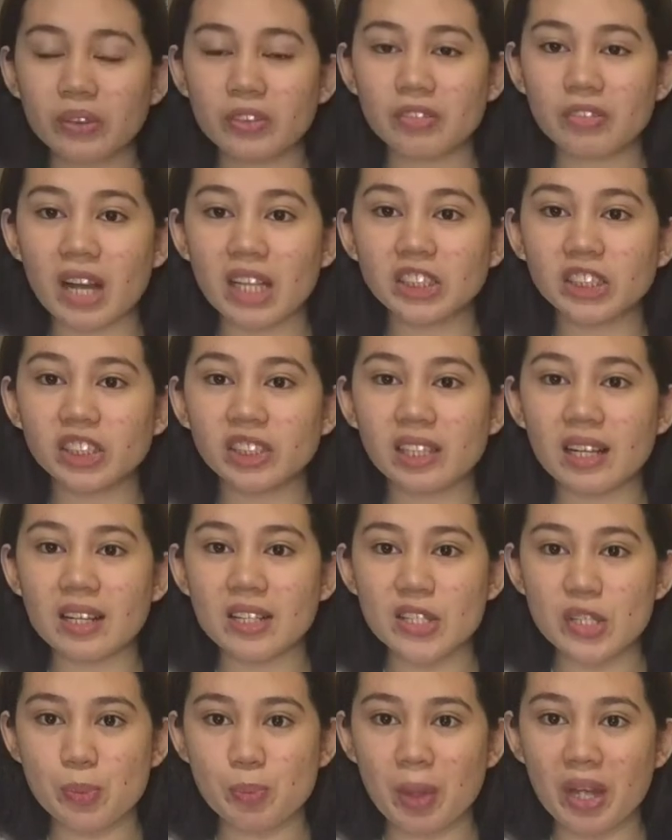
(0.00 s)
to
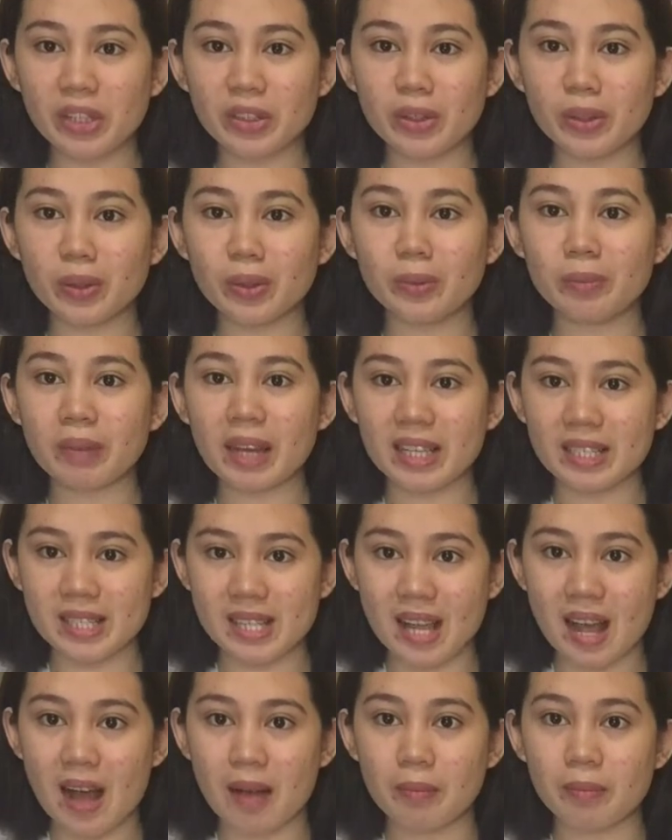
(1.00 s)
vaginal speculum
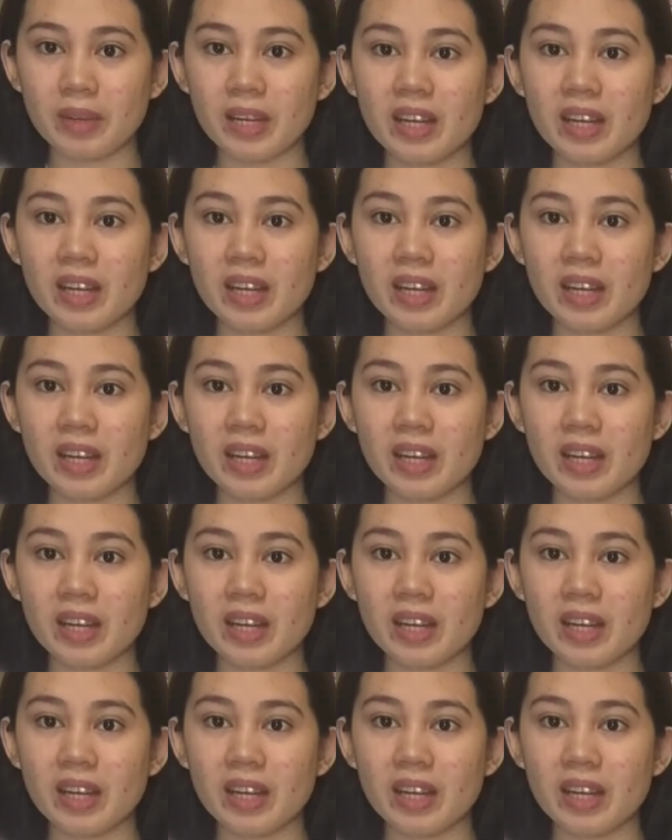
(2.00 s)
exam.